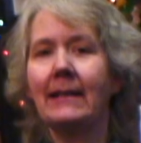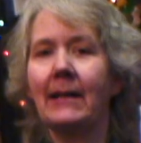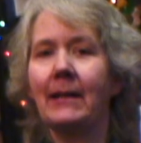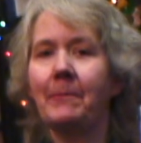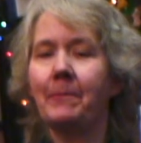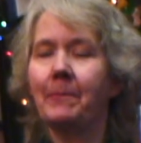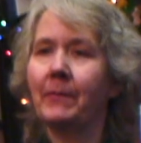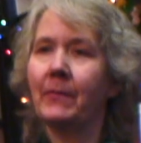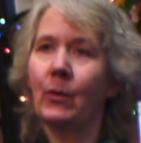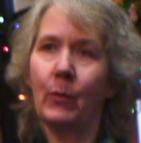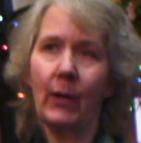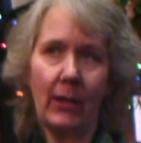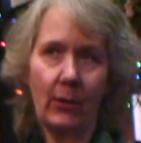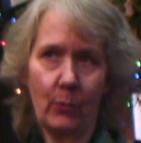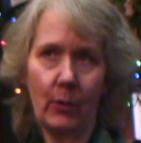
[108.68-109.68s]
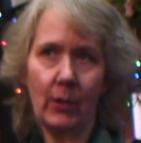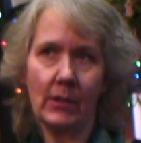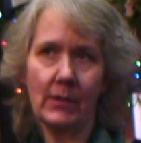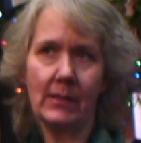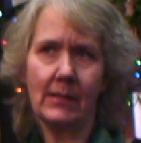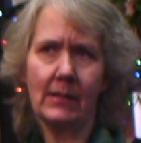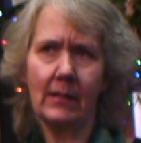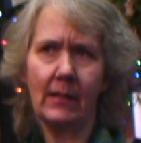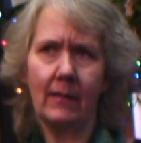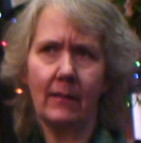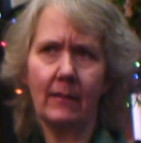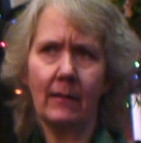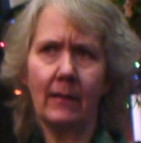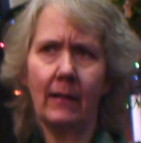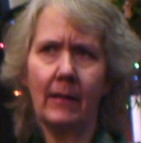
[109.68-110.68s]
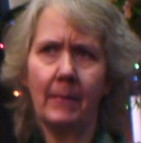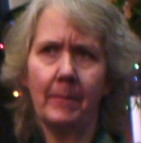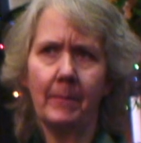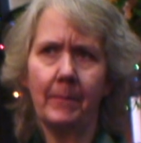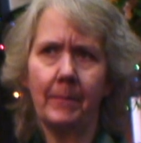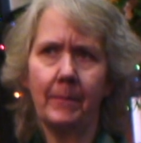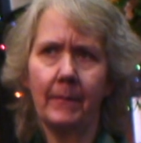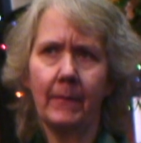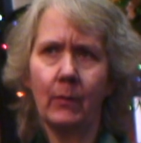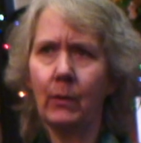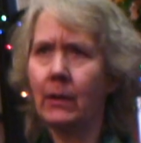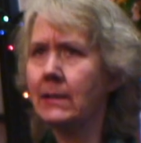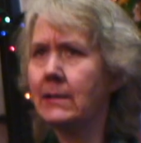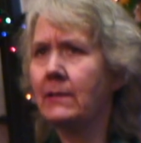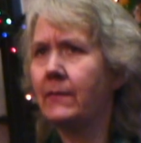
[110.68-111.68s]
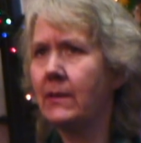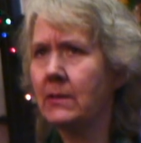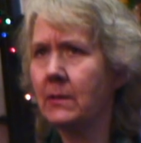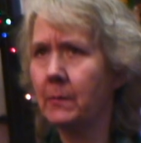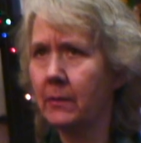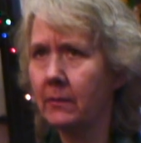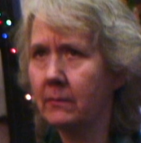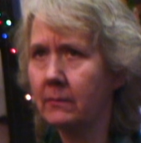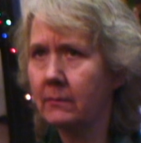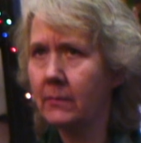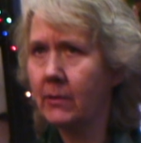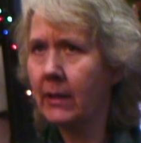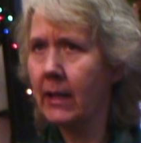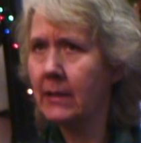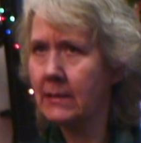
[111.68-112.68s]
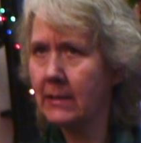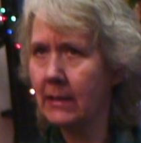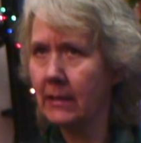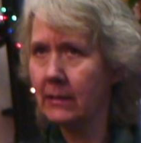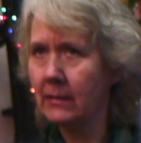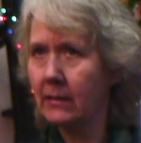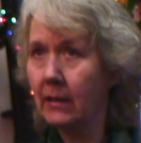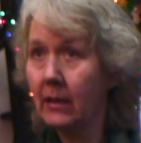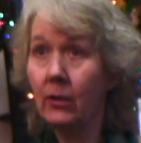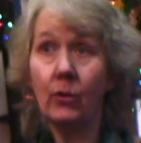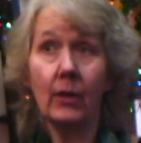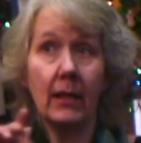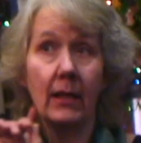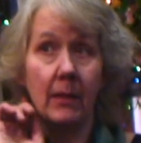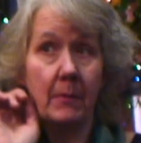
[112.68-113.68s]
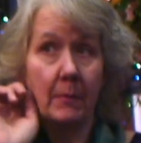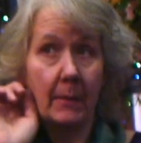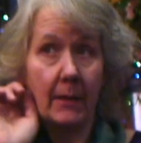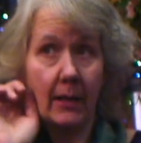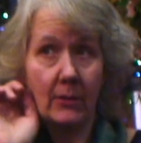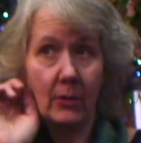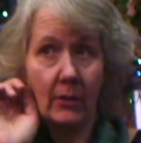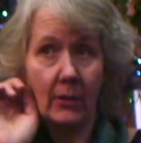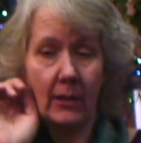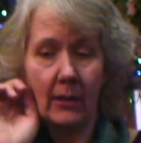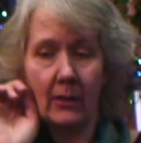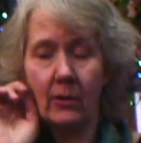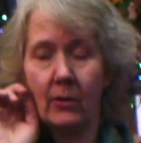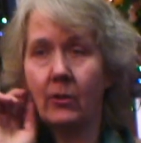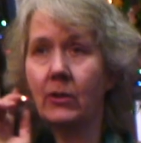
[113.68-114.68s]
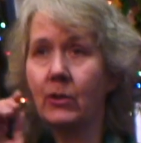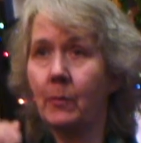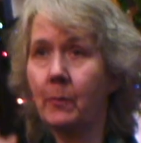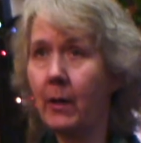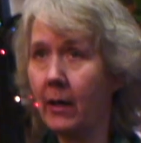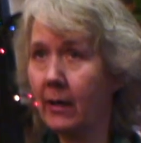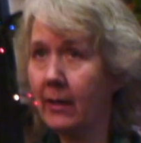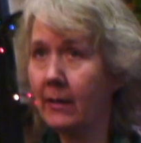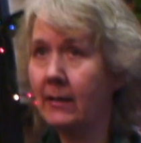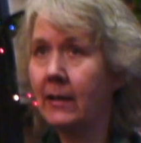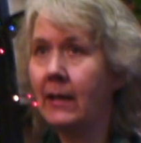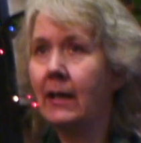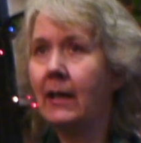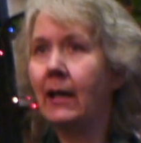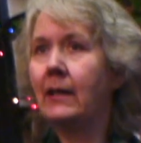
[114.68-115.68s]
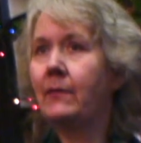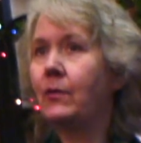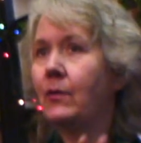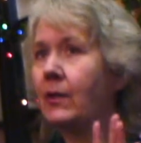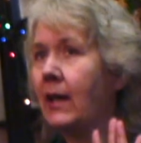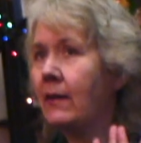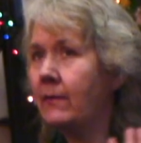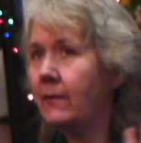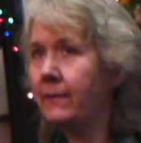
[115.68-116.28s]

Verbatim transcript: um, the way it works is, um, well, it's invisible. You can't see it. You can keep it behind your ear or in your pocket. And if you're ever